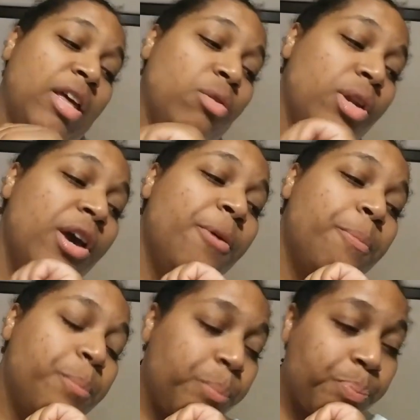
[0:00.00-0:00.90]
I don't
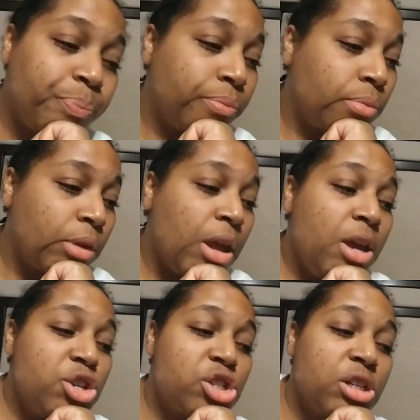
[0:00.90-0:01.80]
know.
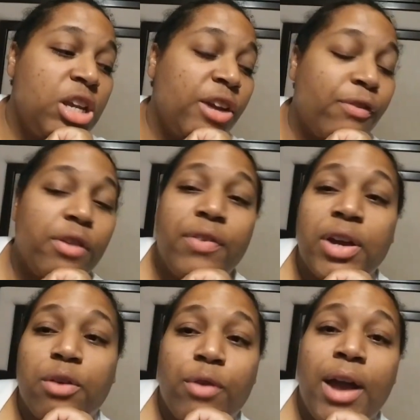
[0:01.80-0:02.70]
She's going to take her for a
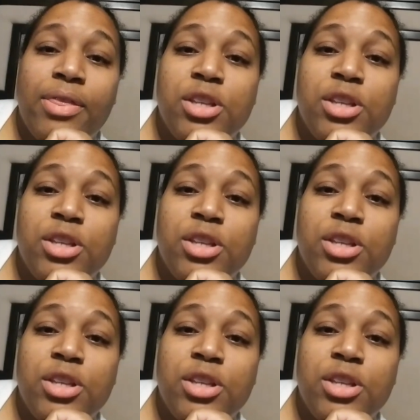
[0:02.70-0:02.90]
fucking ride,